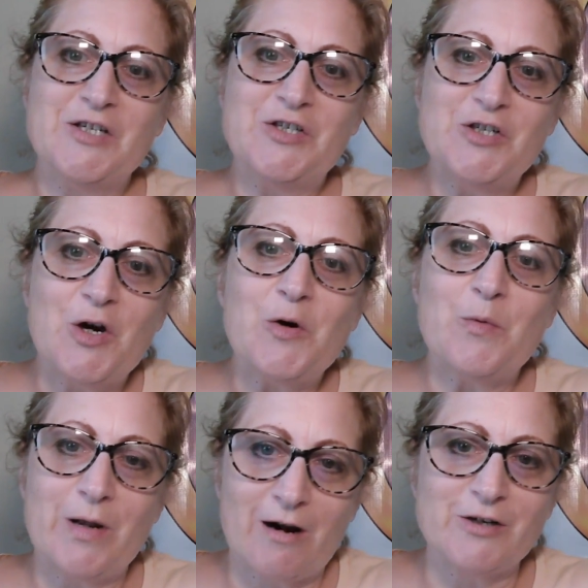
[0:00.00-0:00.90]
show
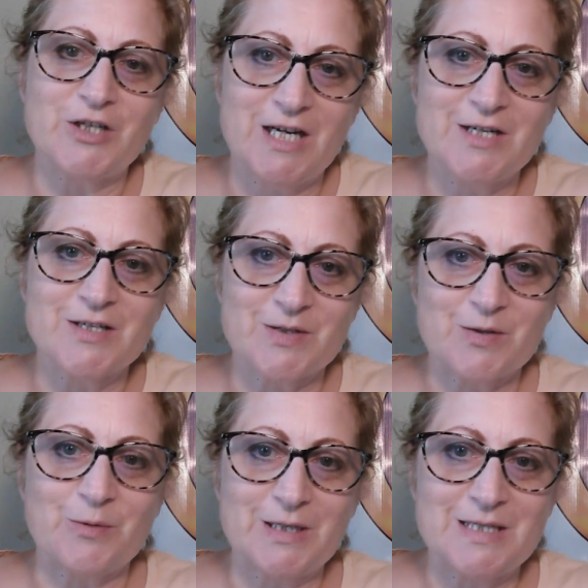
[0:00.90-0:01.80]
what our changes are
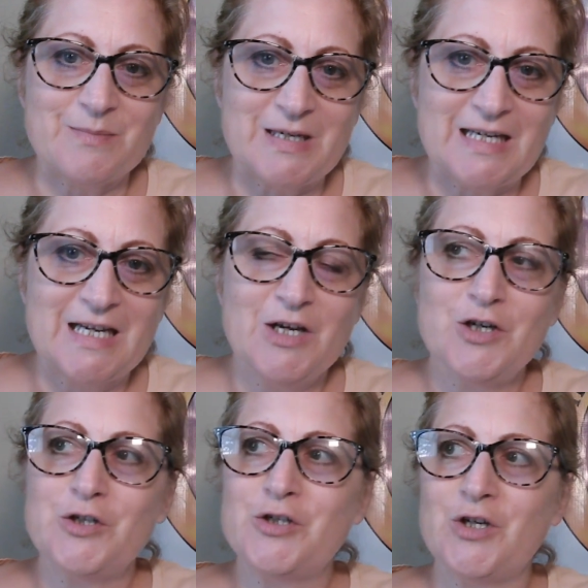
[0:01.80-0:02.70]
going to be,
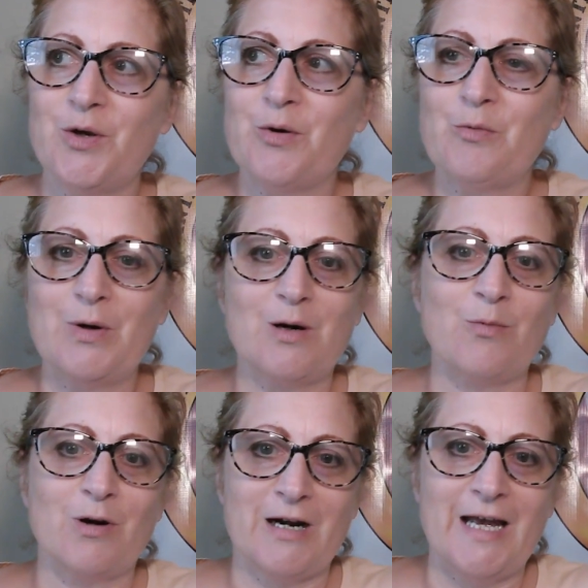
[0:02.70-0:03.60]
show where
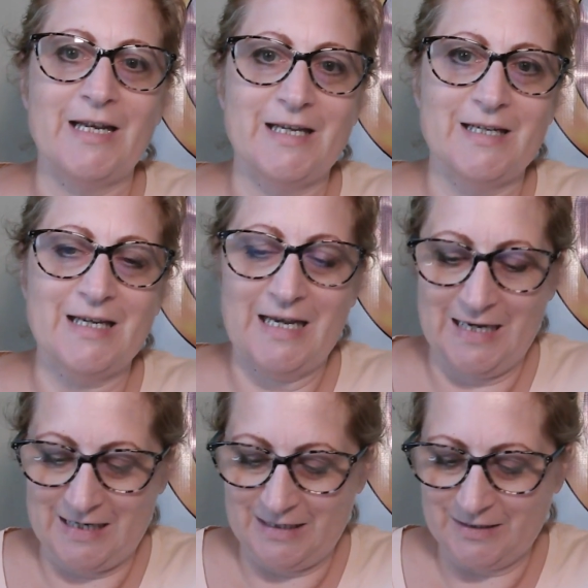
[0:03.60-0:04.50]
we're headed,
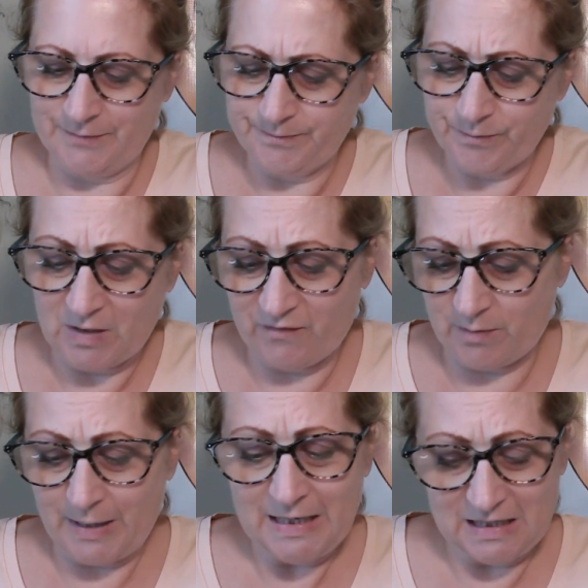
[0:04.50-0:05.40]
and for
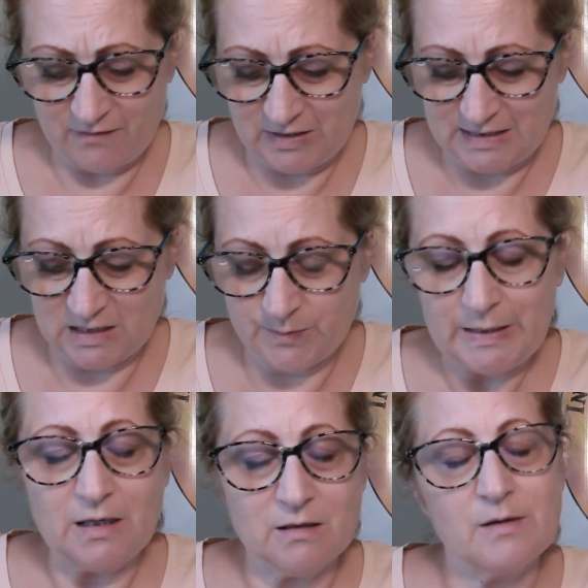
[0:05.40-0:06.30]
many of us, it's
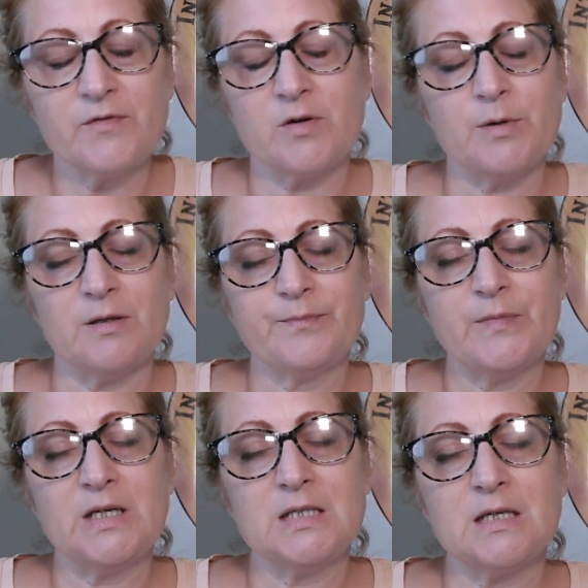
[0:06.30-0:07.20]
been uncomfortable.
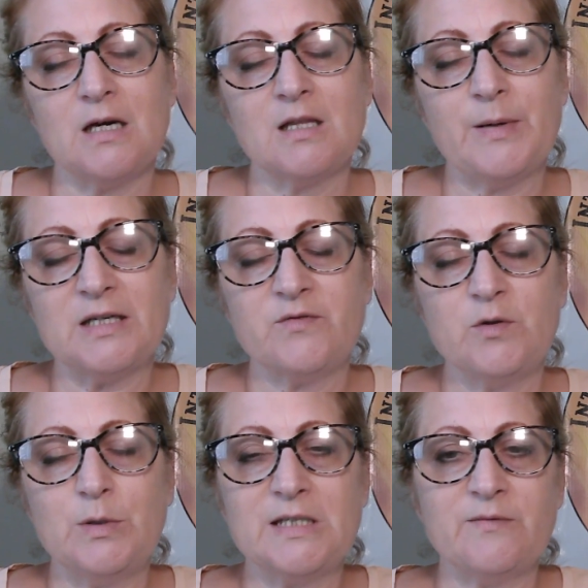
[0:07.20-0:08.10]
It's uh, the past
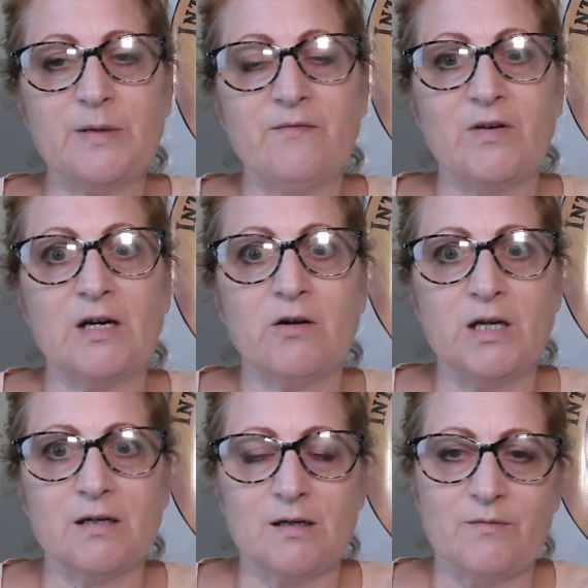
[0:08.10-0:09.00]
few weeks have been very
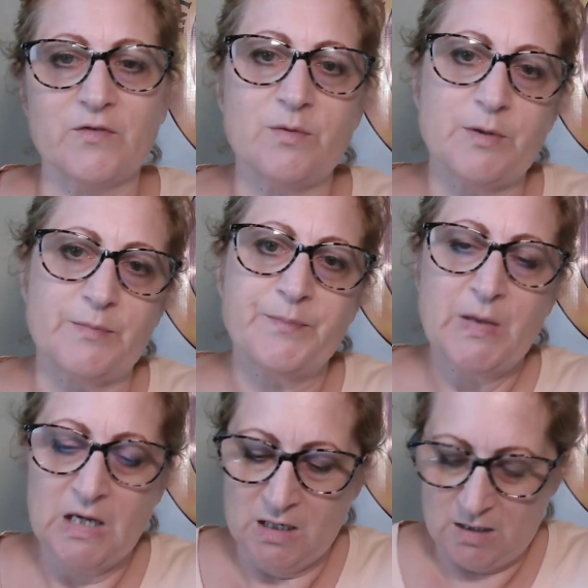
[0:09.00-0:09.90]
uncomfortable
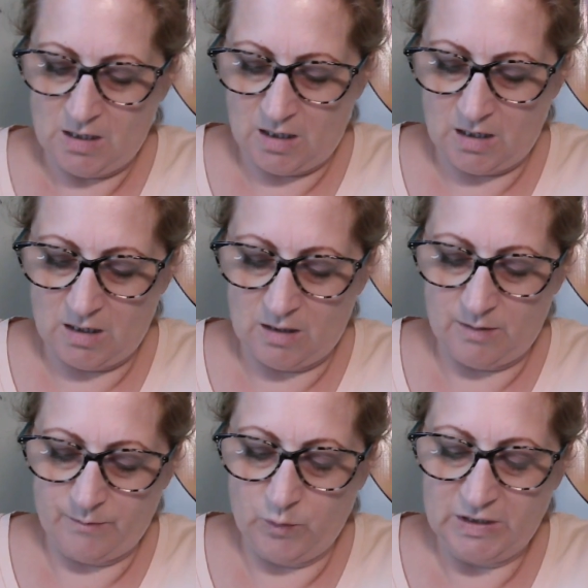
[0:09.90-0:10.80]

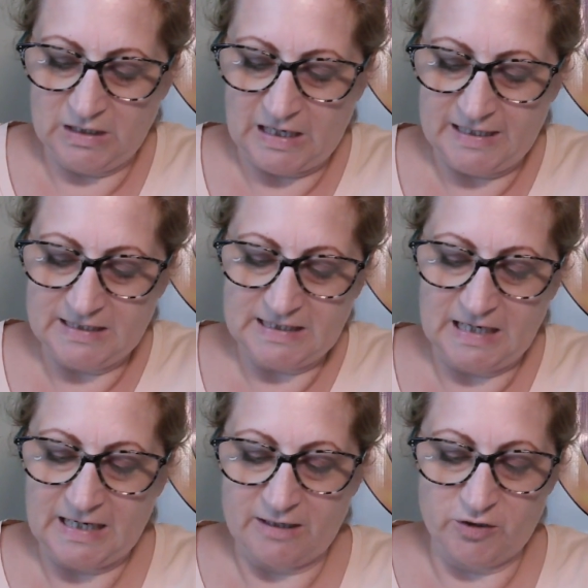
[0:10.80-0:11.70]
um, with the
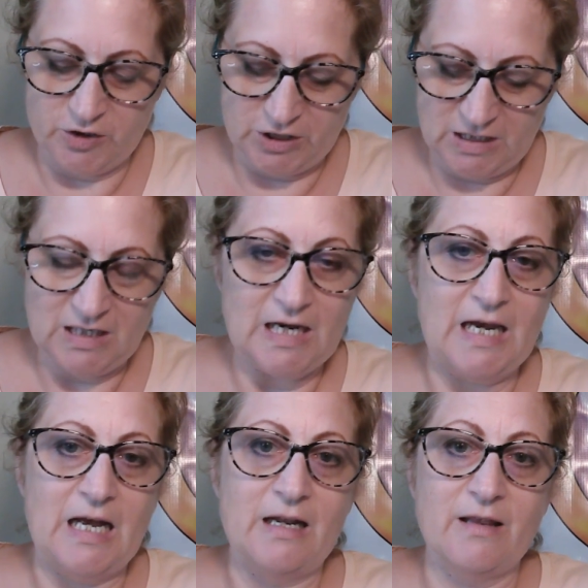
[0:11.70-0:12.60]
Lionsgate energy
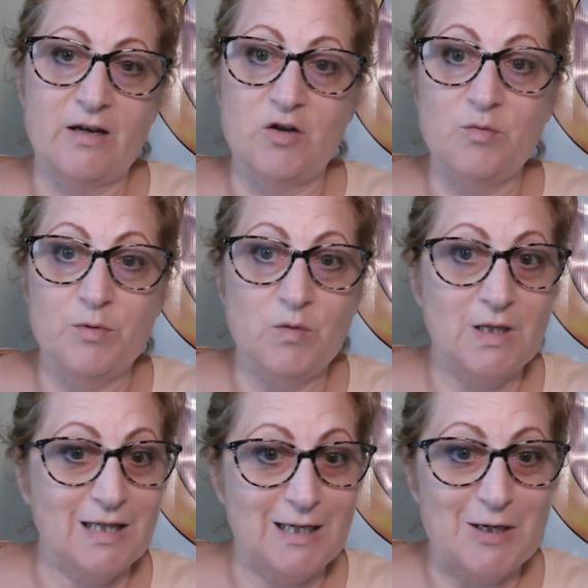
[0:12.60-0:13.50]
and the new moon
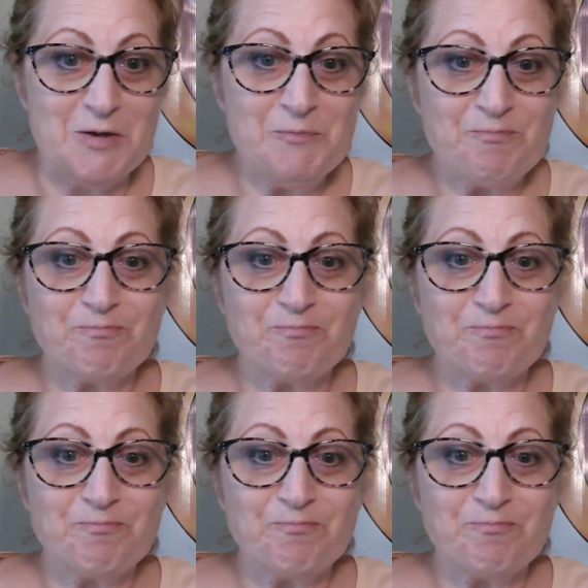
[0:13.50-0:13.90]
in Leo.